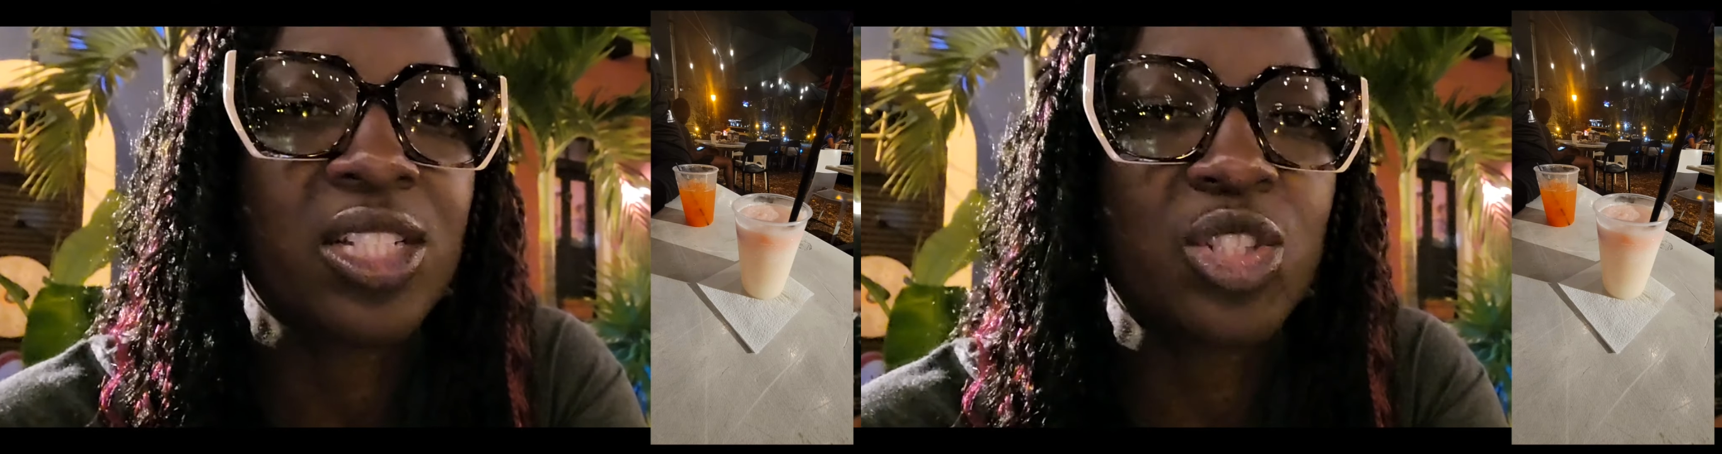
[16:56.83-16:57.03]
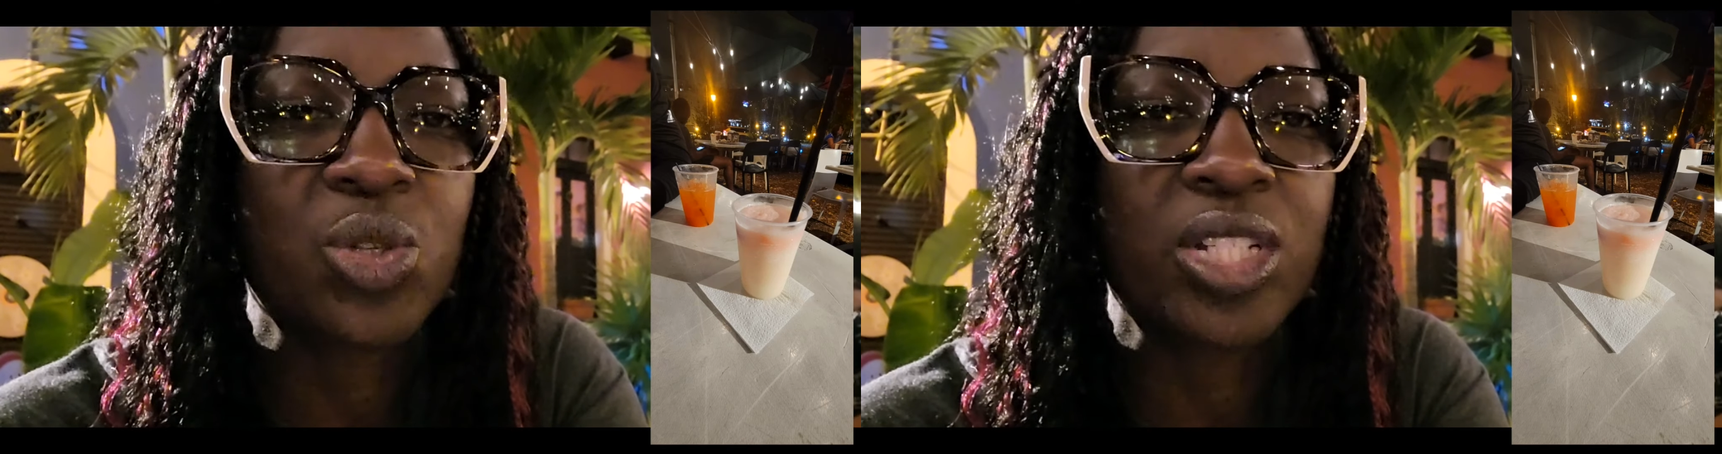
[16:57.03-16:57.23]

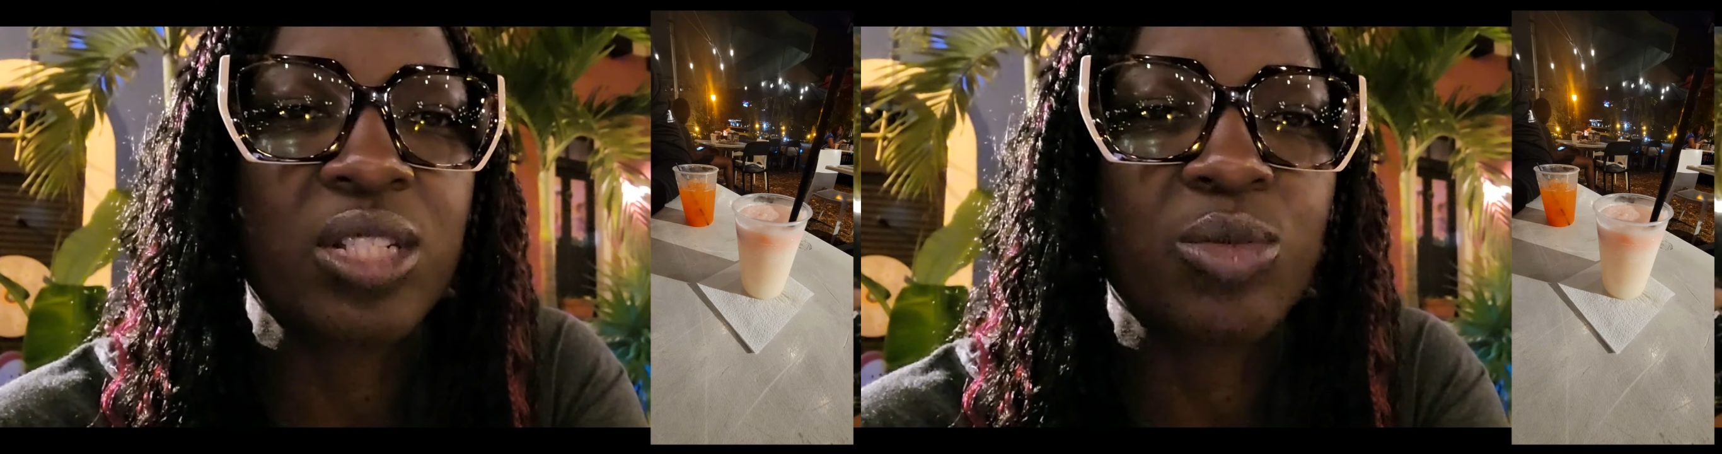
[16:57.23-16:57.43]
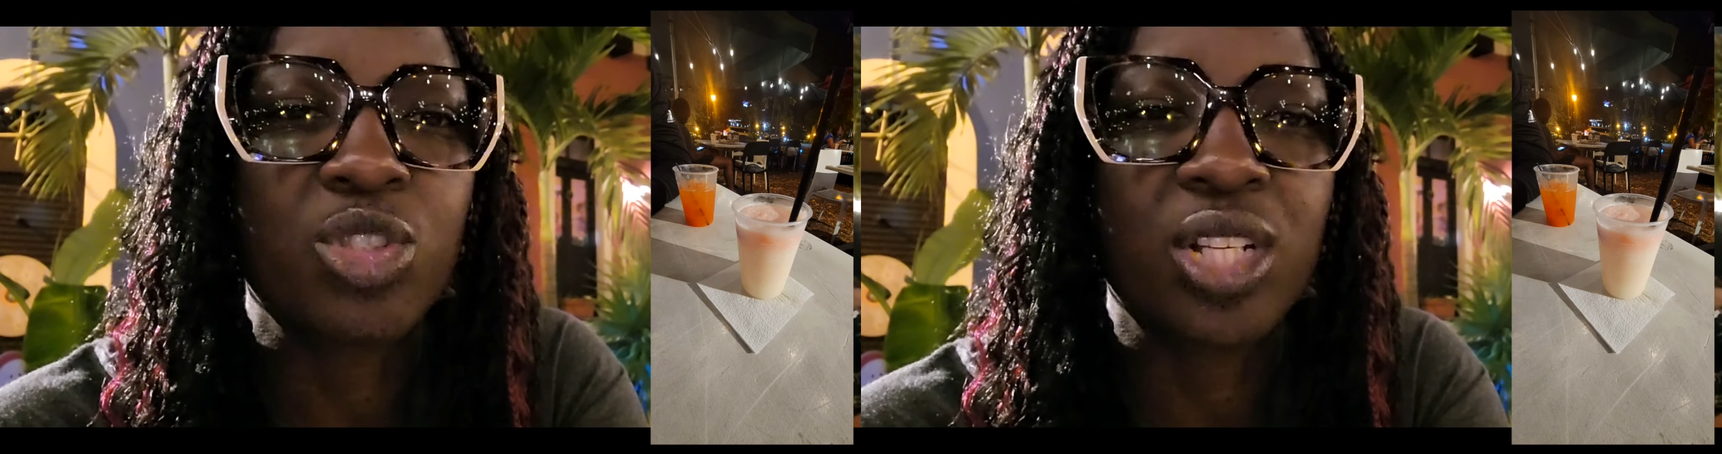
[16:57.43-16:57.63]
enjoy
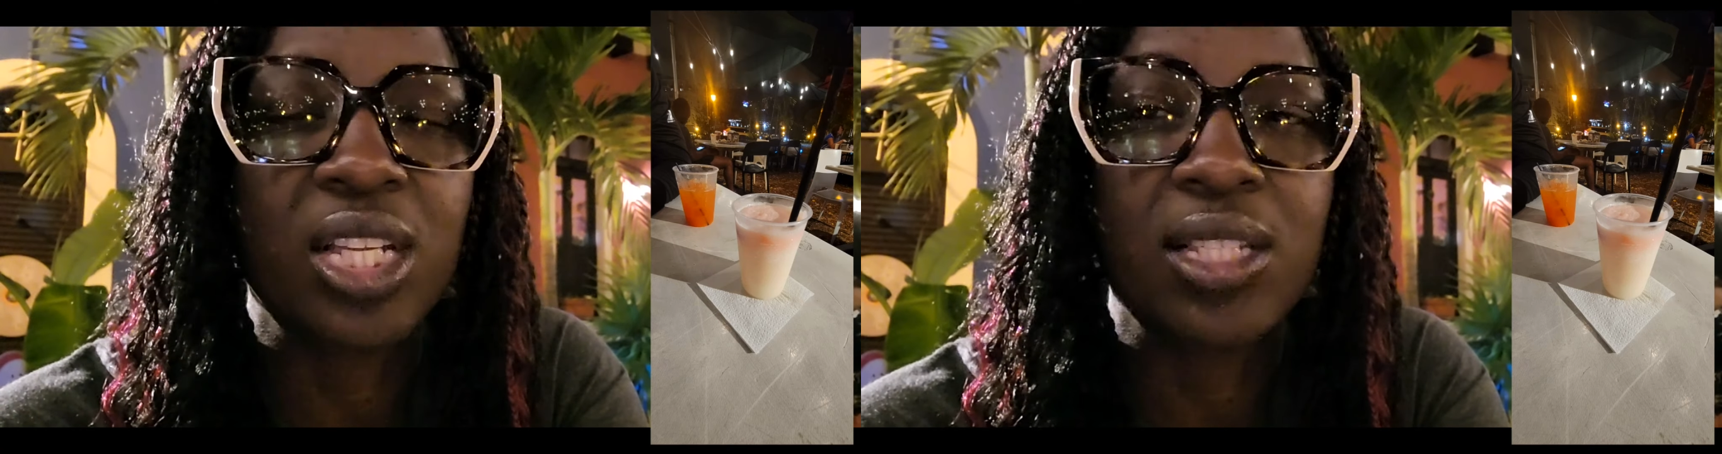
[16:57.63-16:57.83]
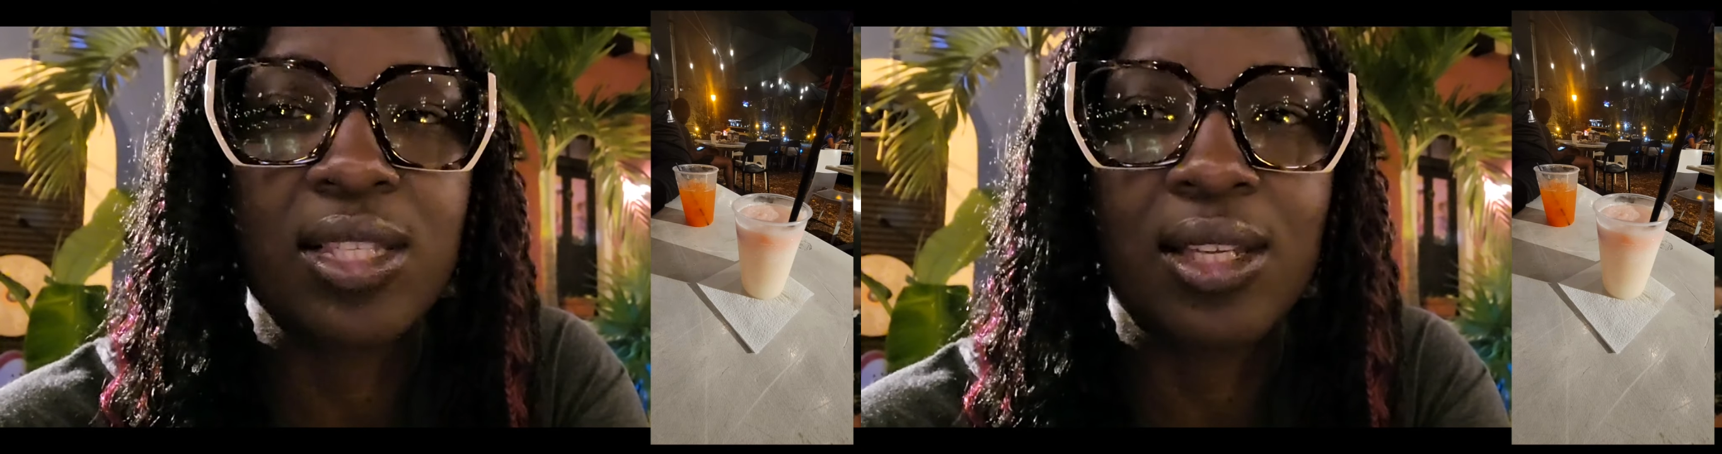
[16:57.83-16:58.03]
some drinks,